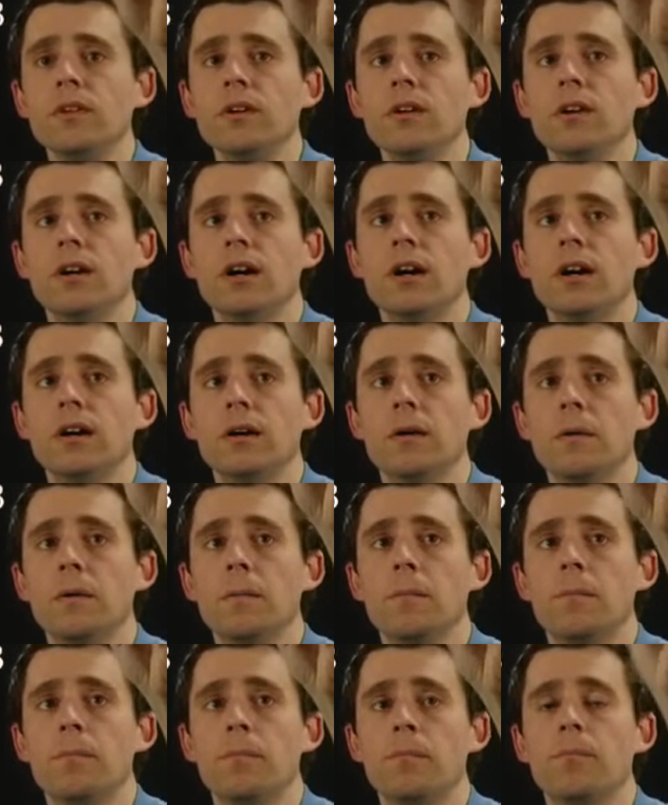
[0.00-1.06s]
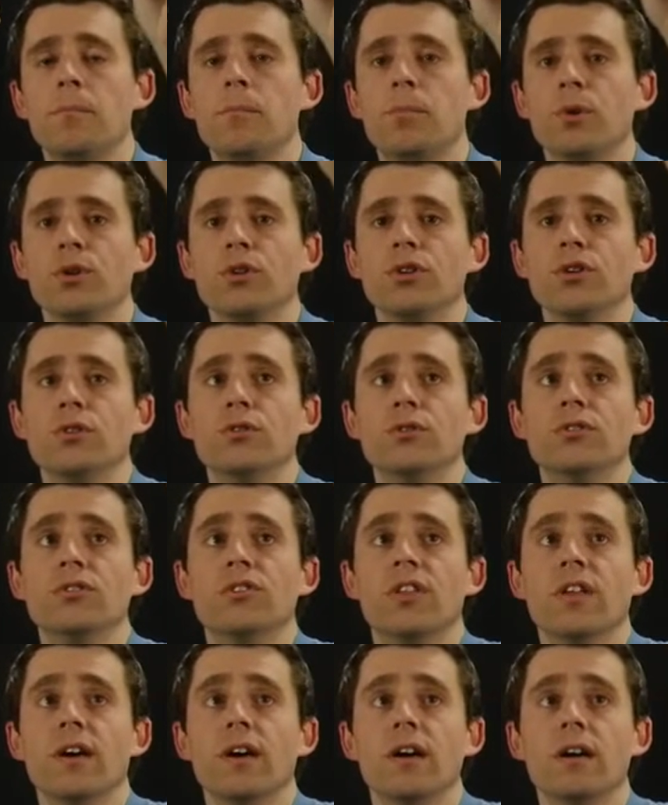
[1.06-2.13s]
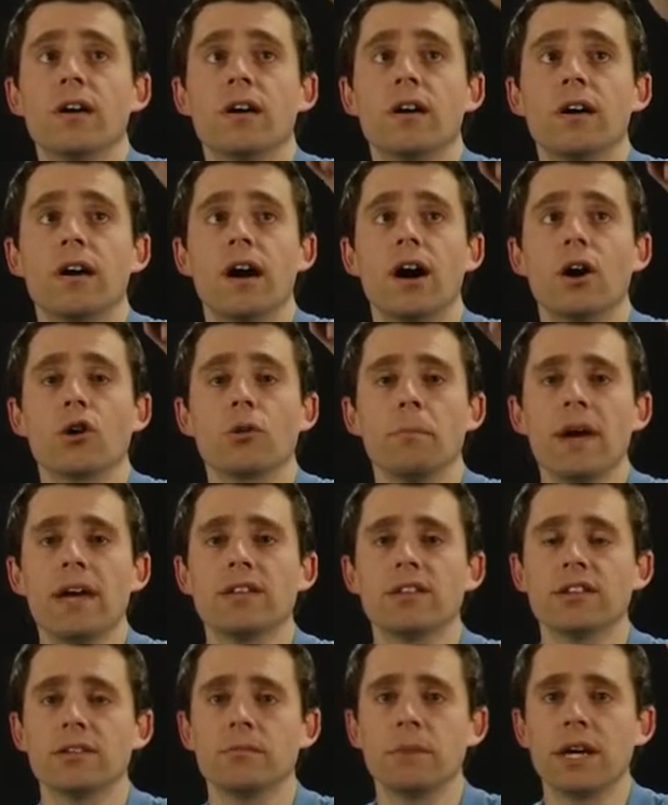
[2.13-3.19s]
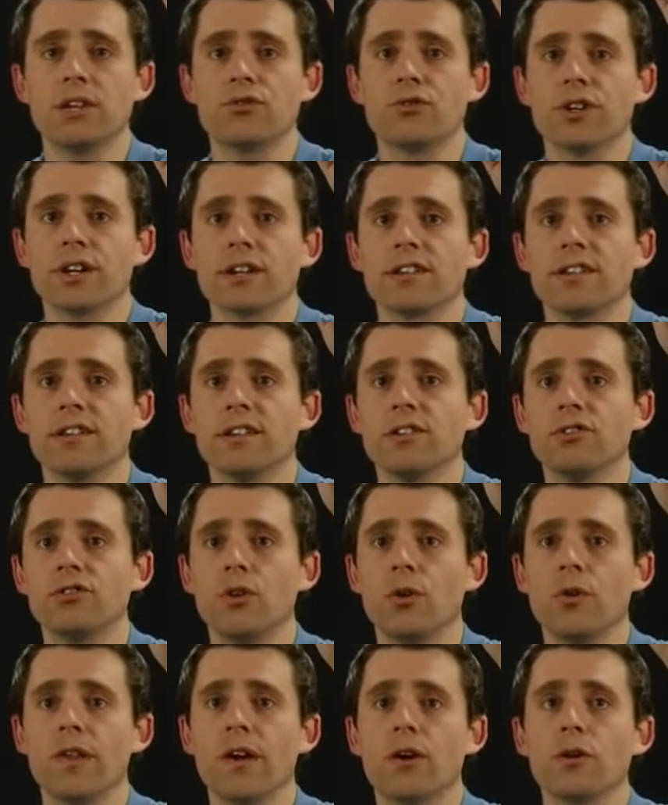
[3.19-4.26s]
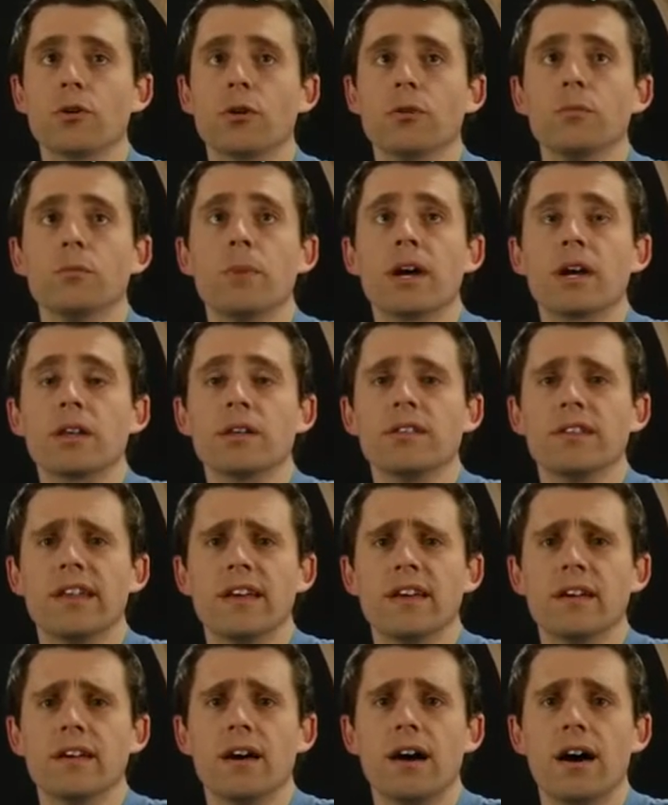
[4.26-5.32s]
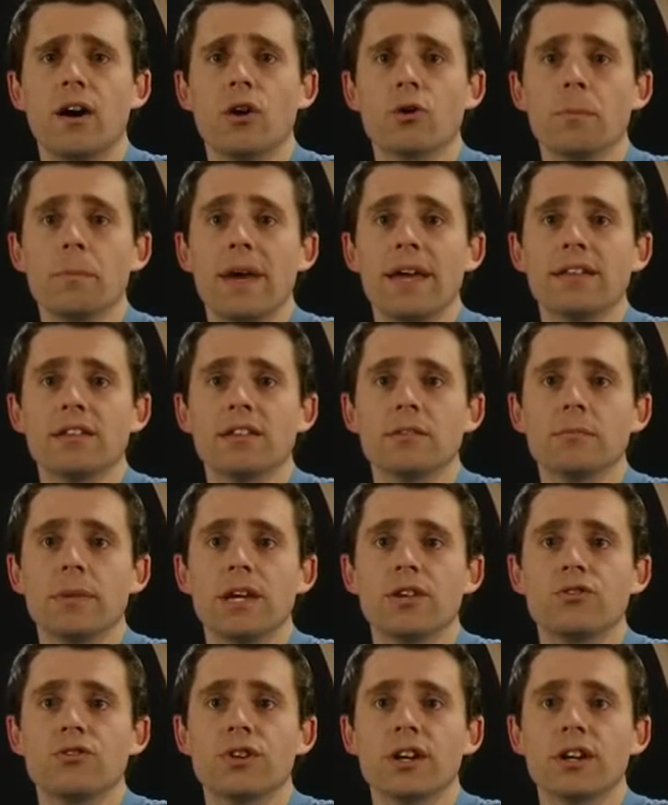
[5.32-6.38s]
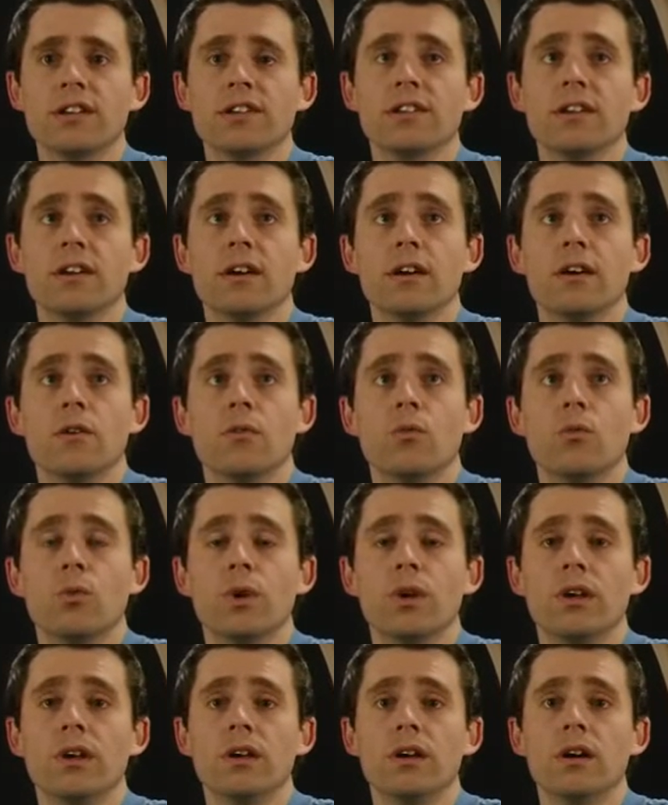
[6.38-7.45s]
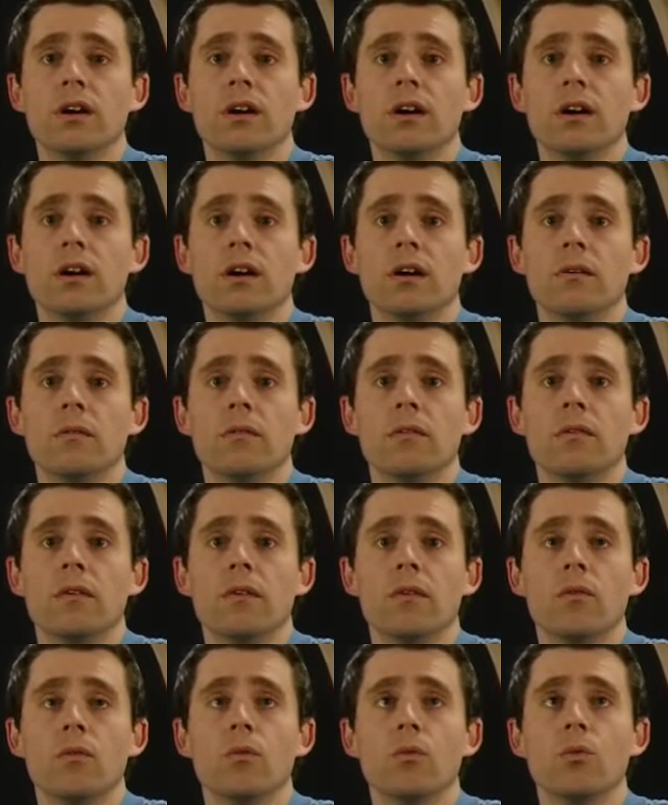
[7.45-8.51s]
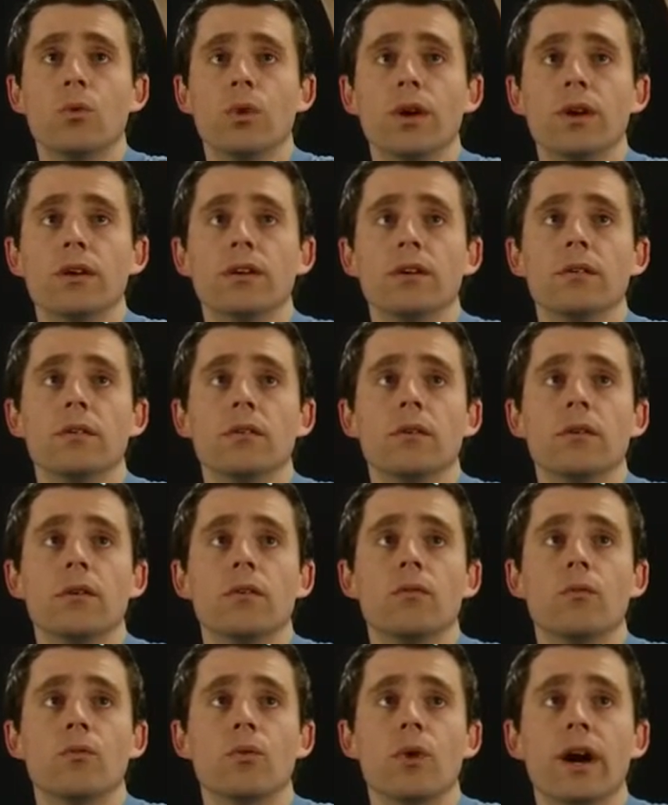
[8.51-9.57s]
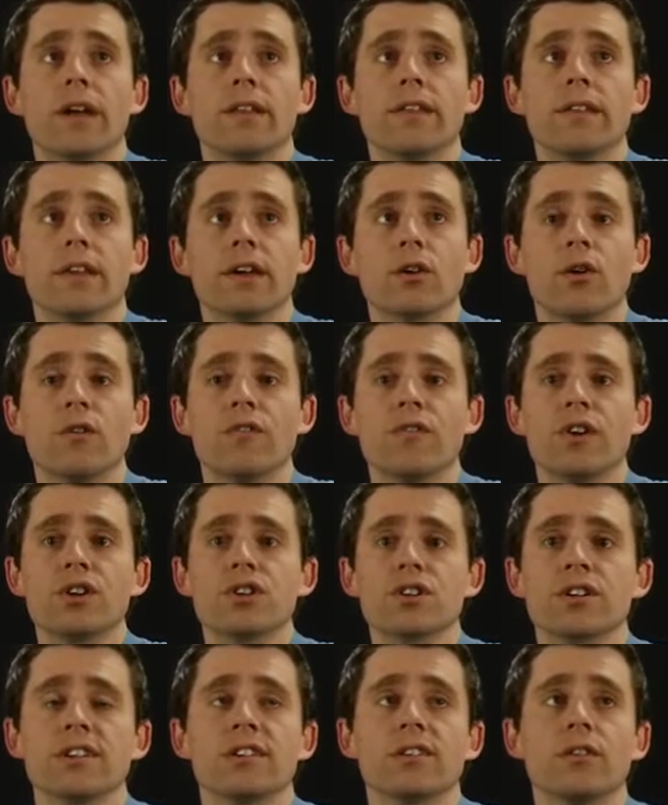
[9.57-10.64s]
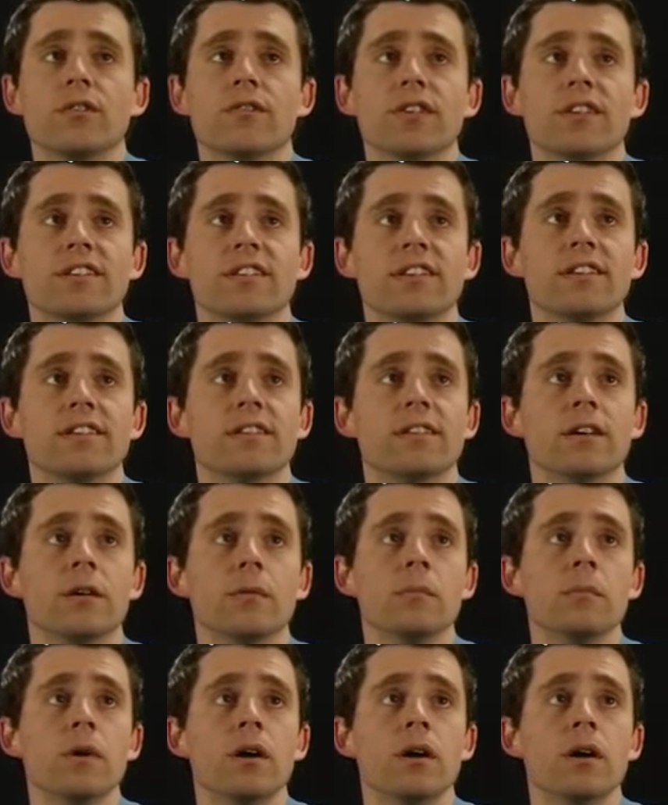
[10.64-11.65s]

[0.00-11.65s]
uh, produce the augmented matrix. So the, the augmented matrix, we, uh, we write the coefficients of the system.